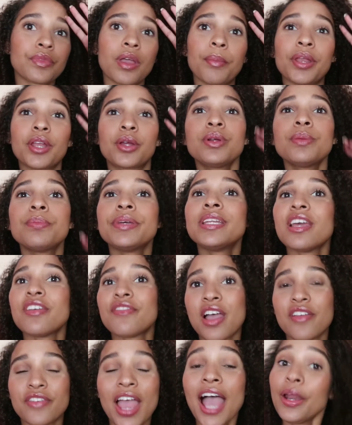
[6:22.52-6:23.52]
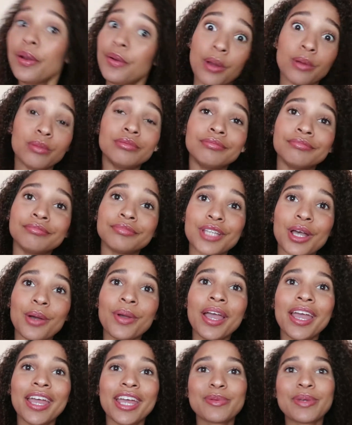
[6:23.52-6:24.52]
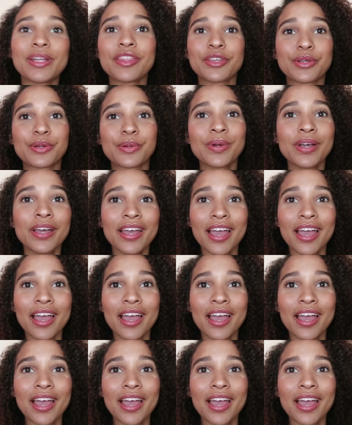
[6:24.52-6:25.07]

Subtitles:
But it could be day five. I don't know. So it's one of the two.